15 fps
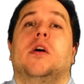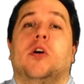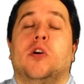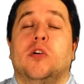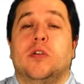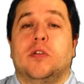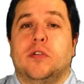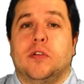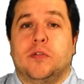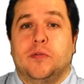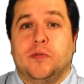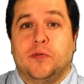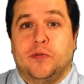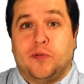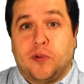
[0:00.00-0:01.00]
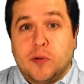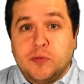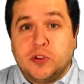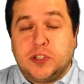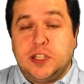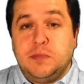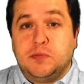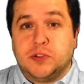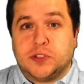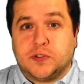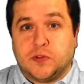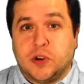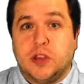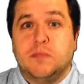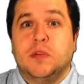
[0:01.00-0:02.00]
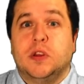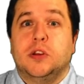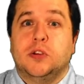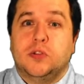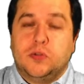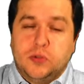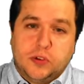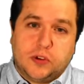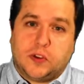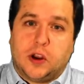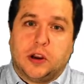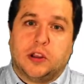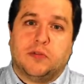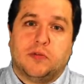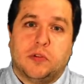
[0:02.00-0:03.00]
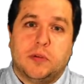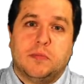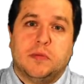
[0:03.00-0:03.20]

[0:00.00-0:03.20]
from the deepest frame to the target frame.